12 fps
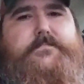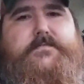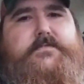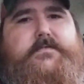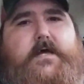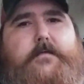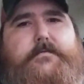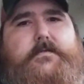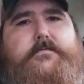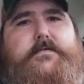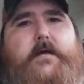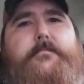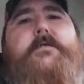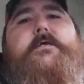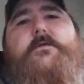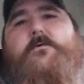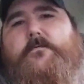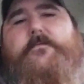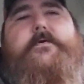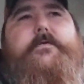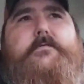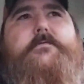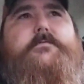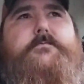it's time to get over it,
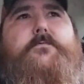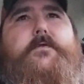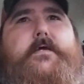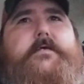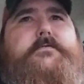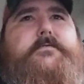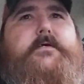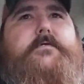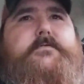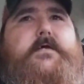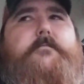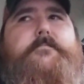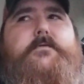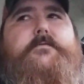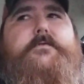is what I can say. It's time